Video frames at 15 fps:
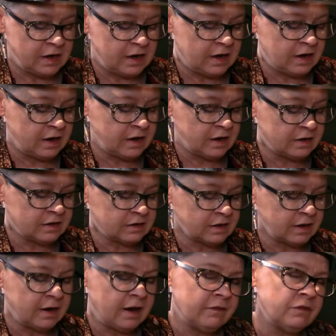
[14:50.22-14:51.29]
And
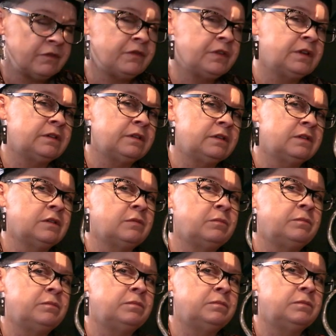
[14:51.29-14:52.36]
I have a feeling the
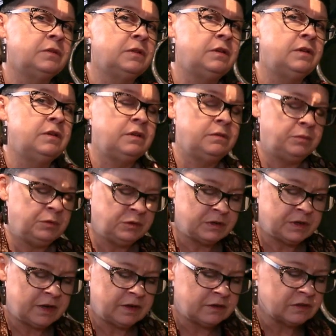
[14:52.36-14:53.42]

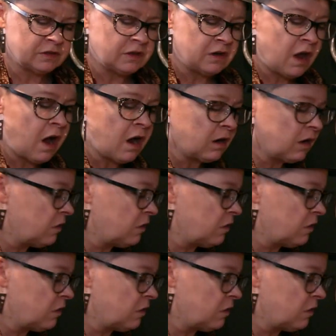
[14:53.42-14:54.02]
butane is not